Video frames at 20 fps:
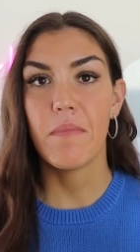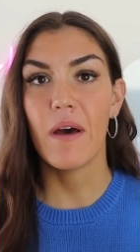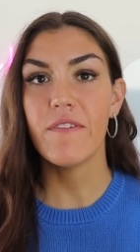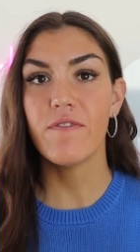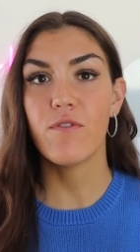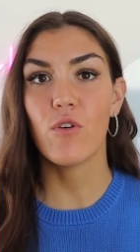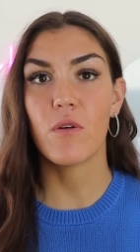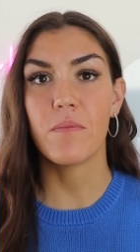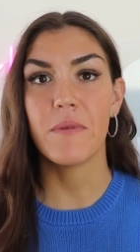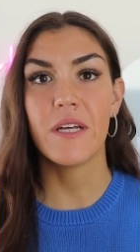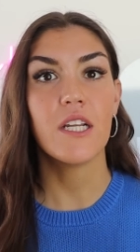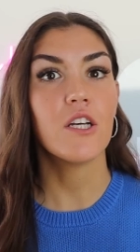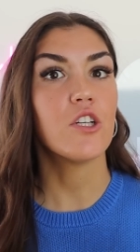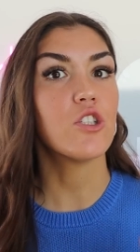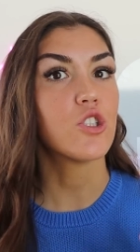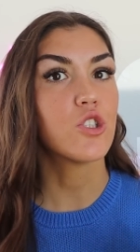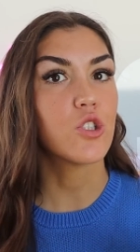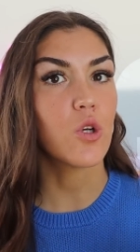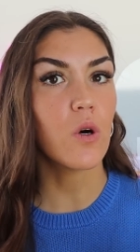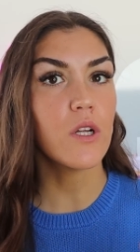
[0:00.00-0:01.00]
Metformin,
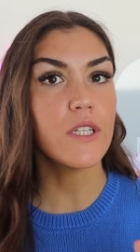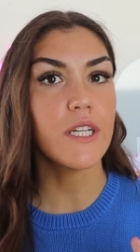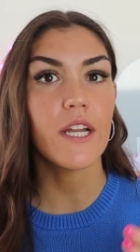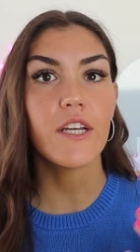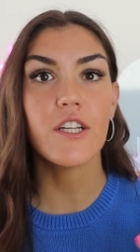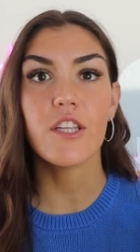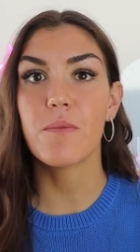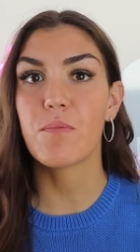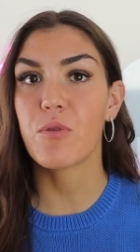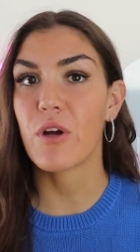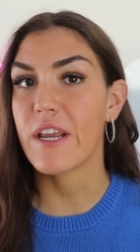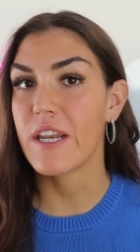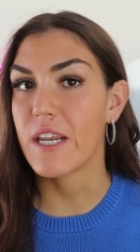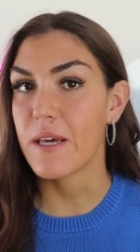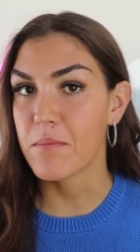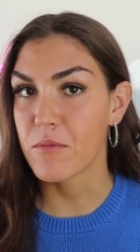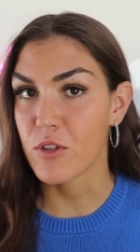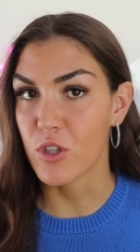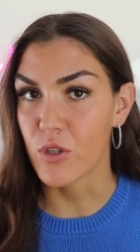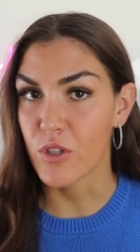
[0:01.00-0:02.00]
sold under the brand
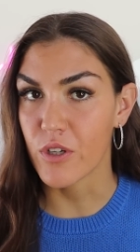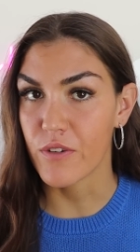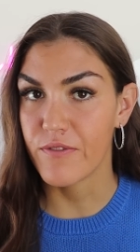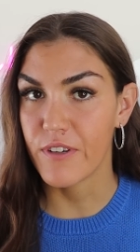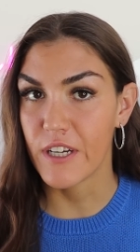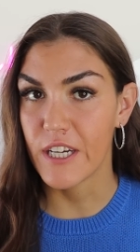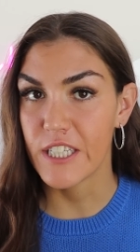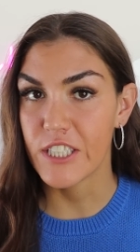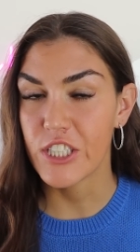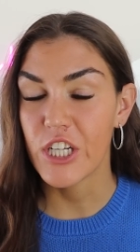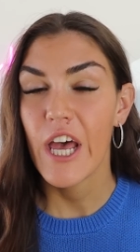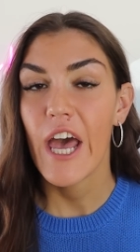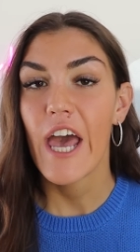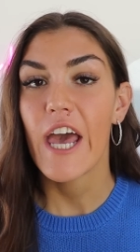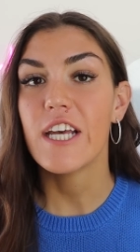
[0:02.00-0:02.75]
name Glucophage,